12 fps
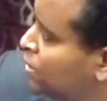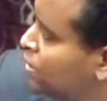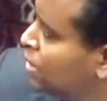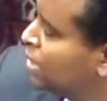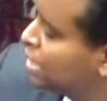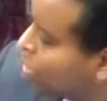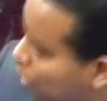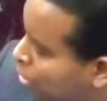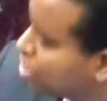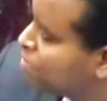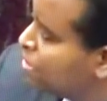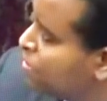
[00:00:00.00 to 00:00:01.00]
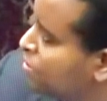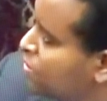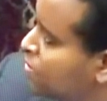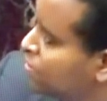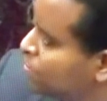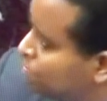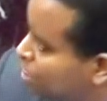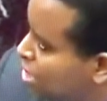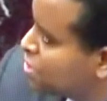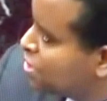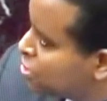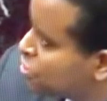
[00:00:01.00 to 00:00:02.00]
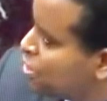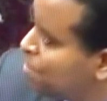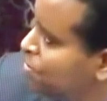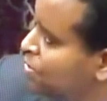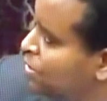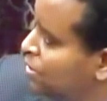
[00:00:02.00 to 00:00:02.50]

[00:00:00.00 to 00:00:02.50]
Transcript: that the argument President Trump